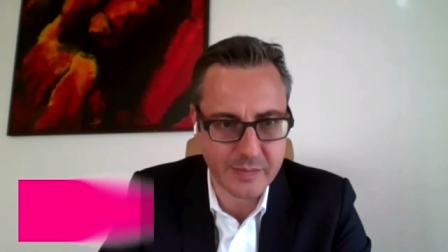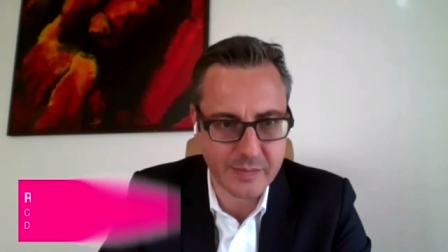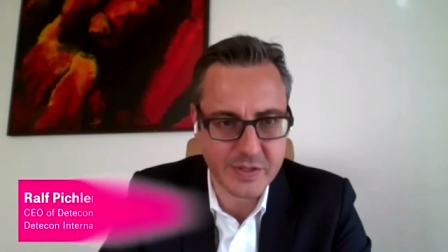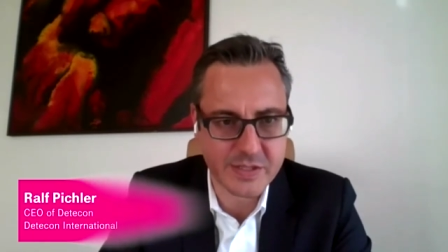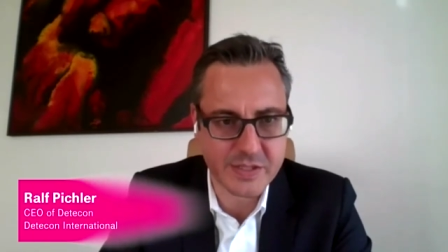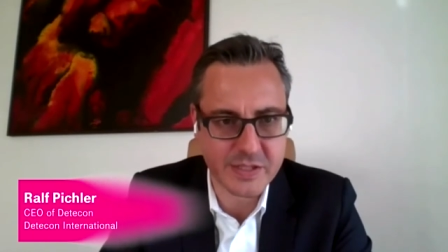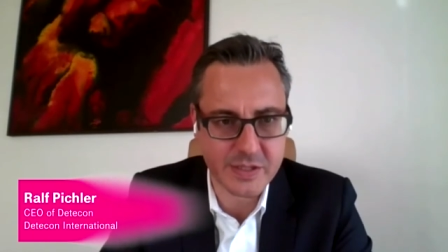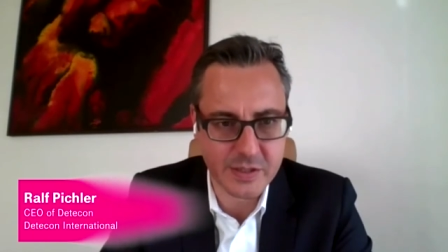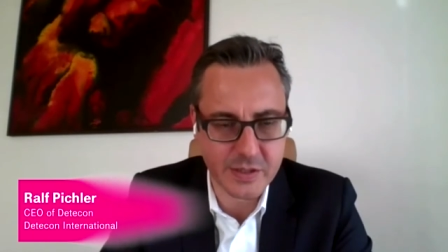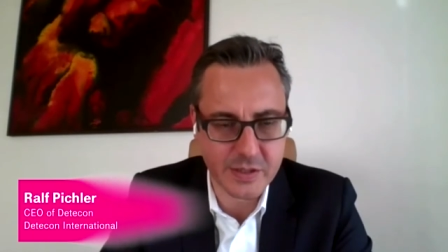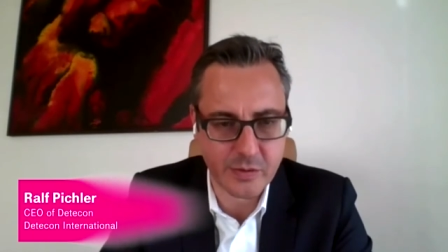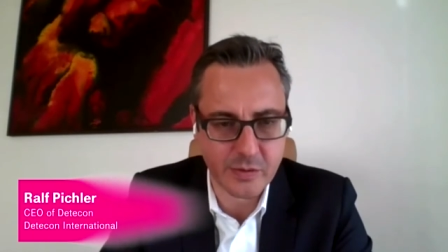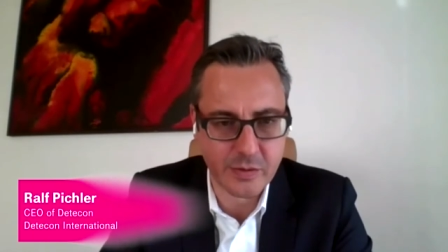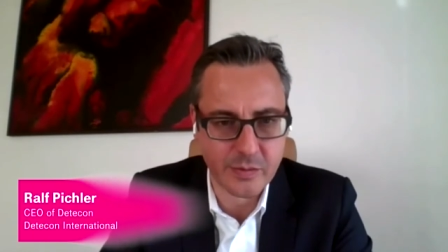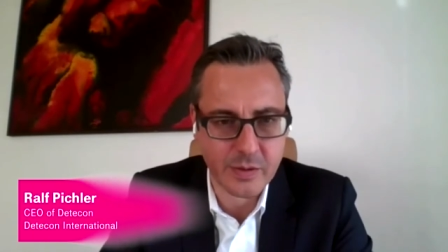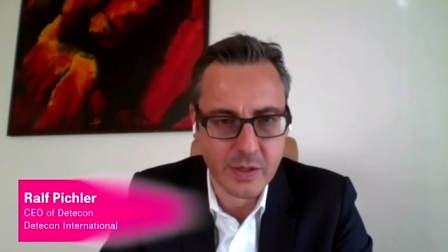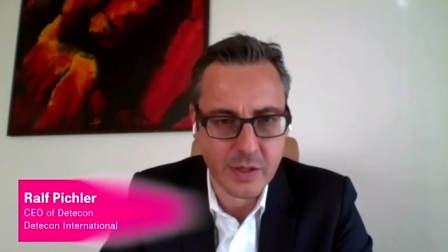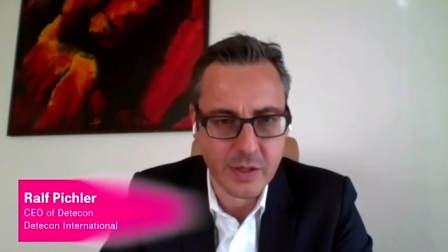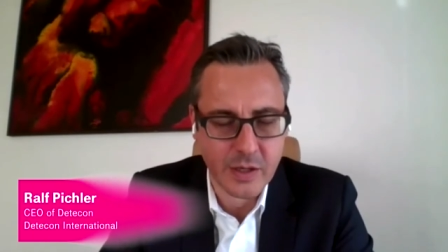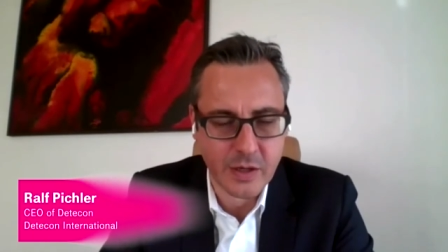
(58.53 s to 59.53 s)
I'm the
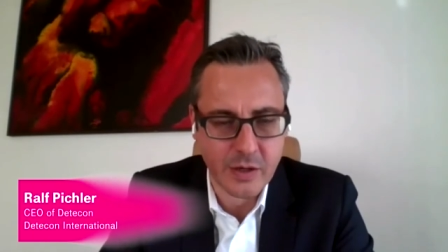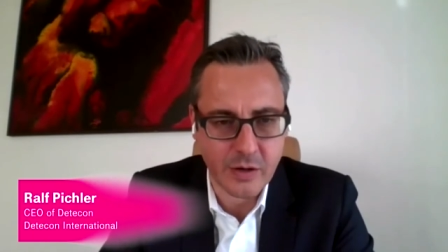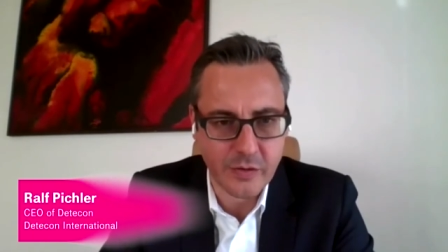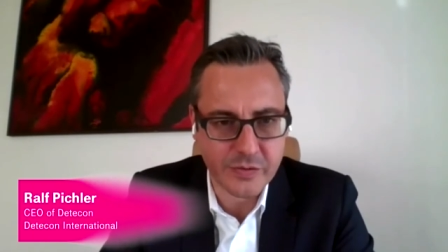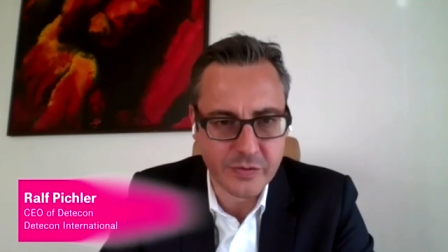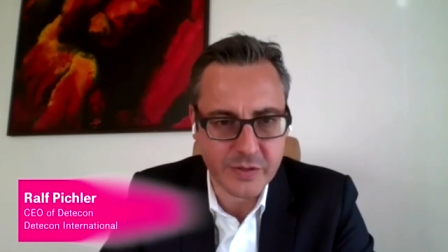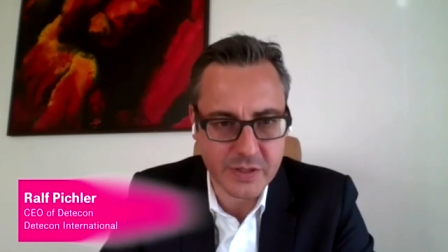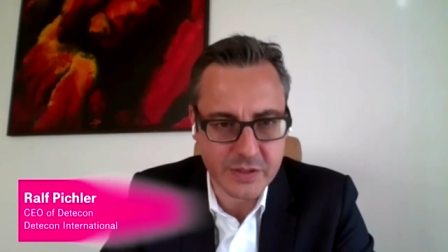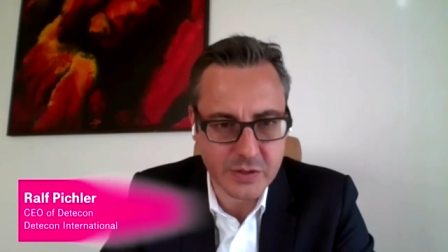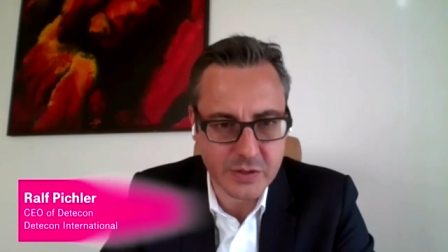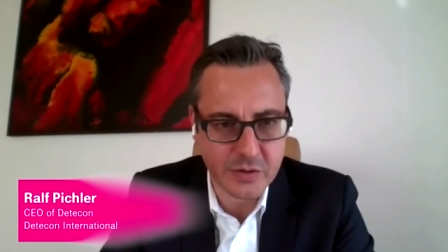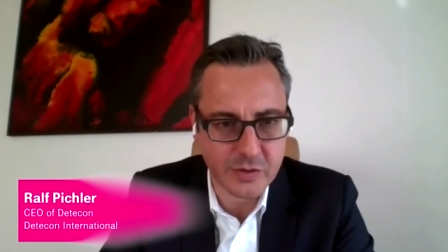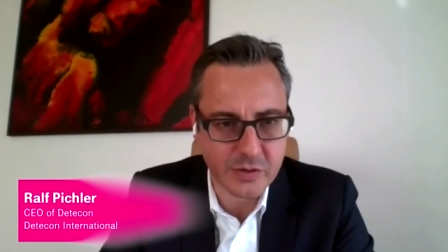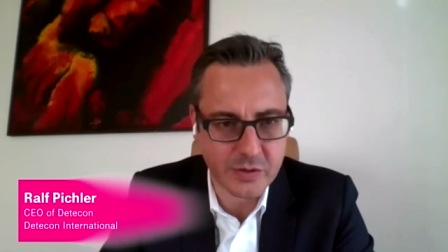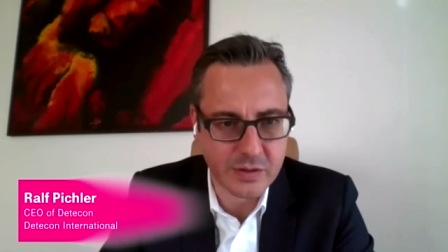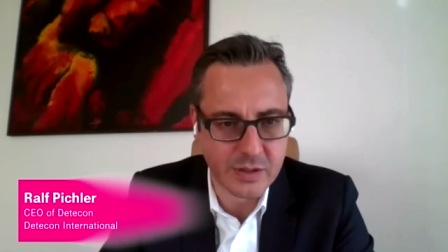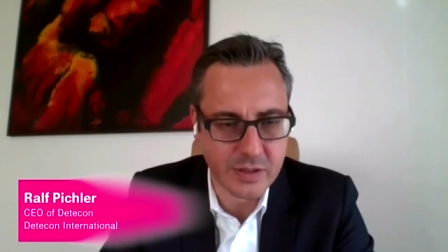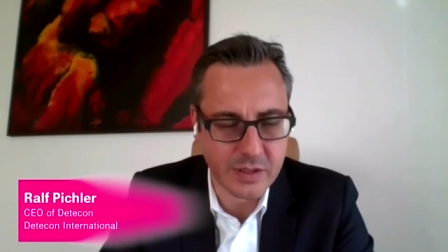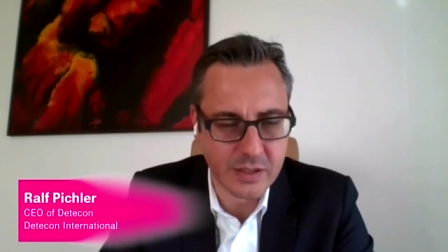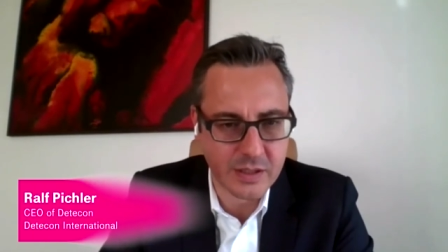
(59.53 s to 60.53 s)
CEO of
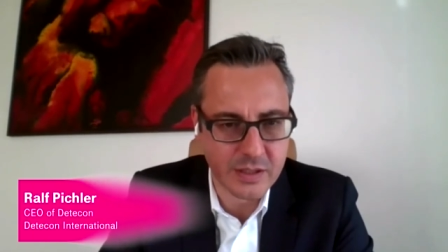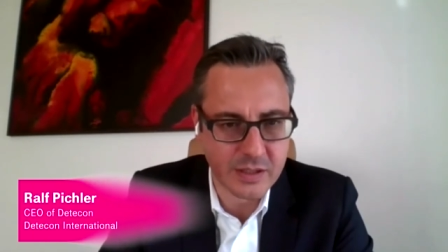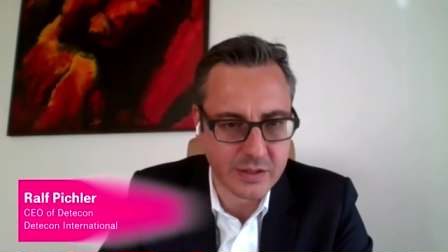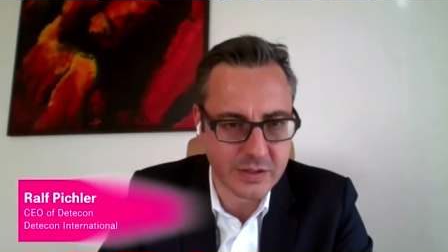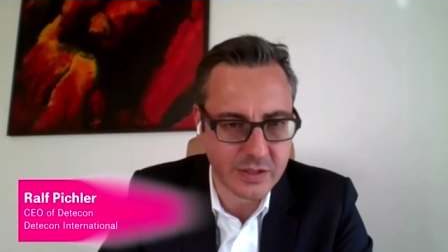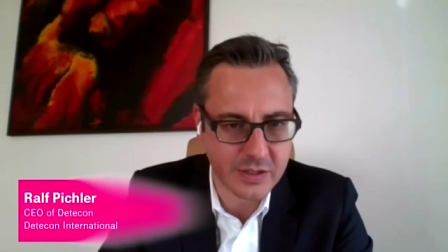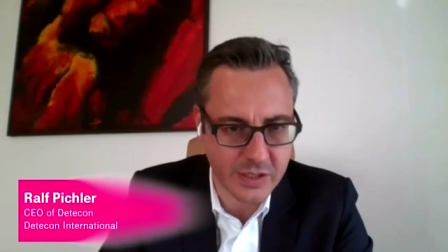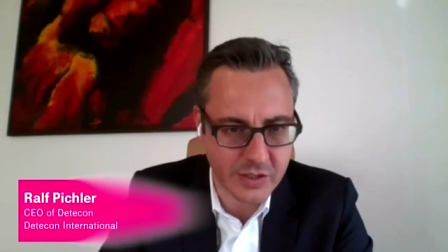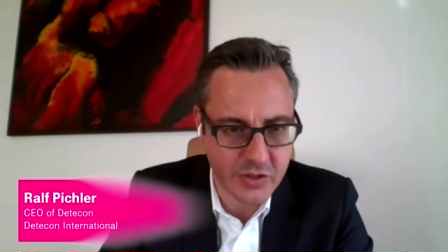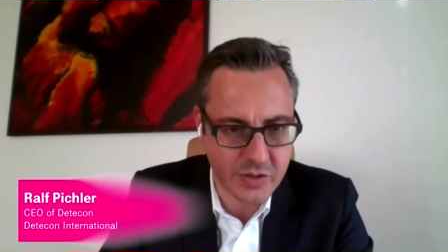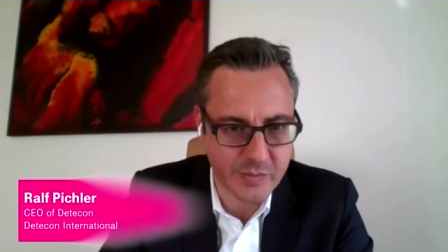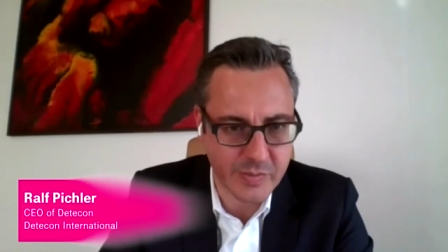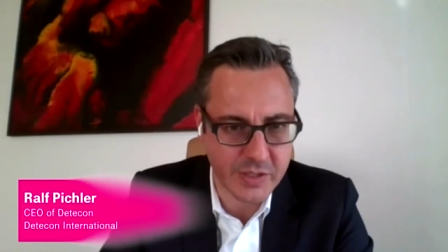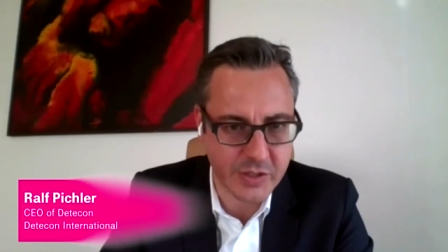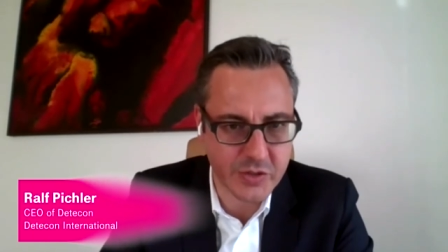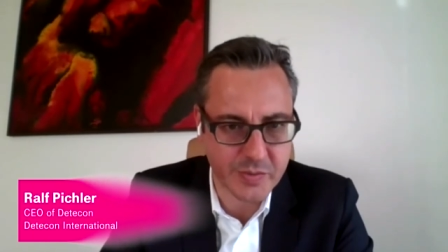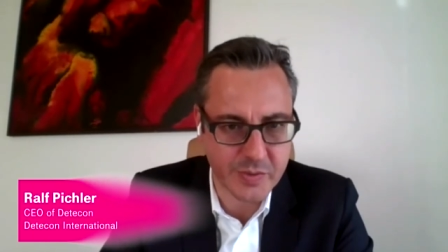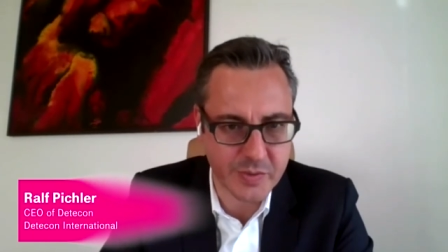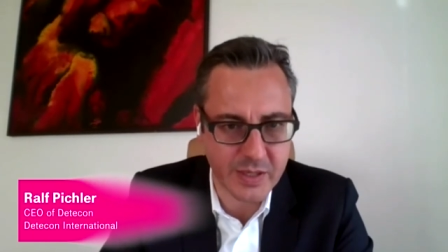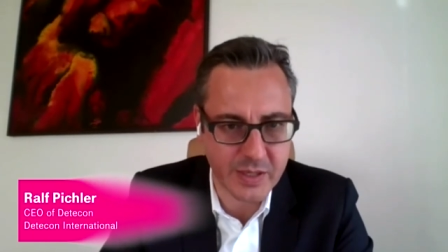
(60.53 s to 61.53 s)
Detecon, uh, international
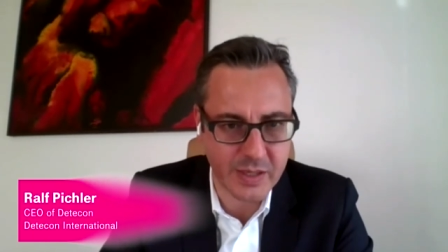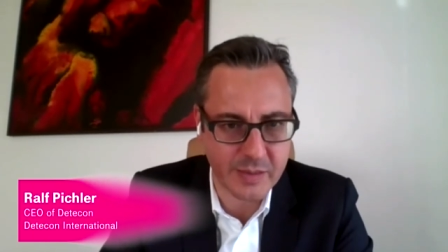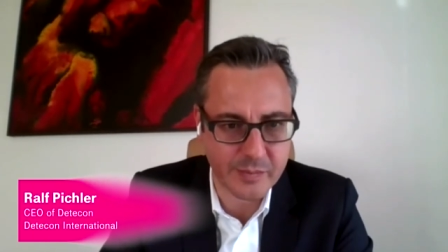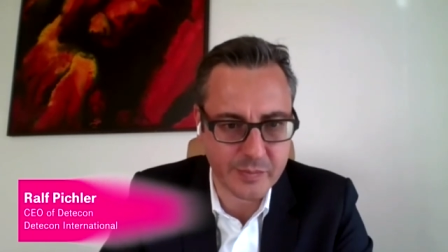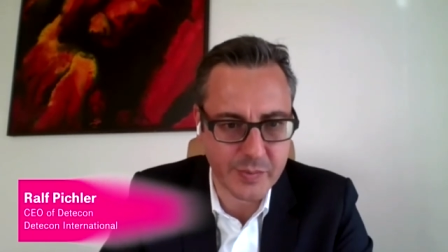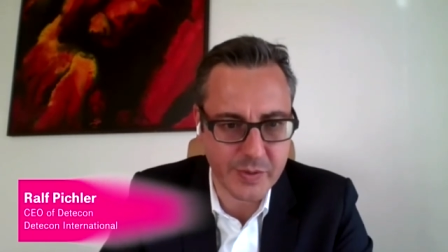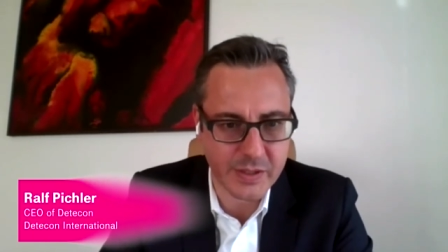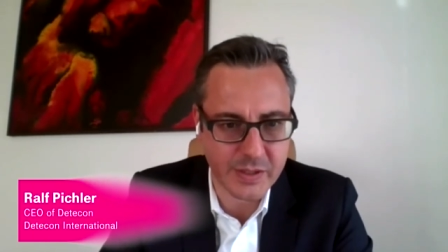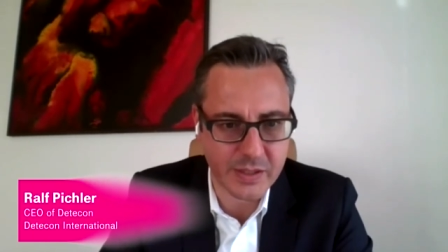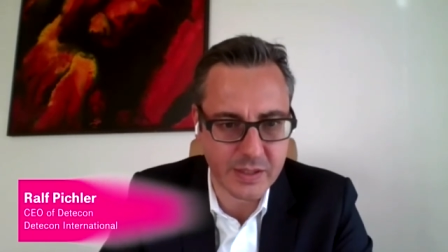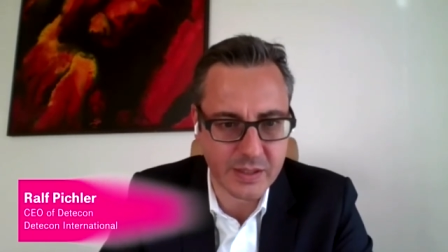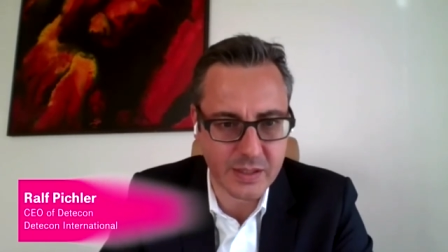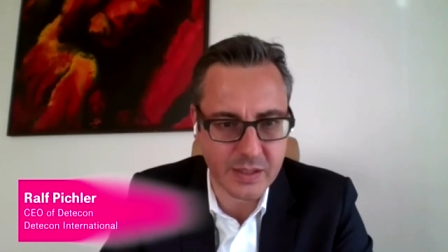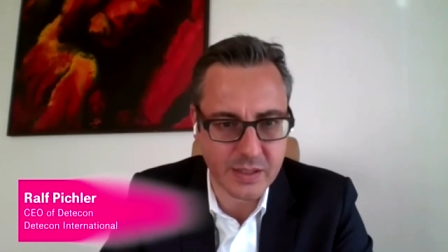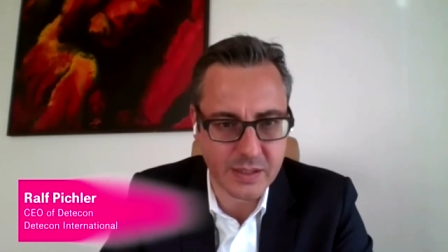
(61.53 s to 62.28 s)
management company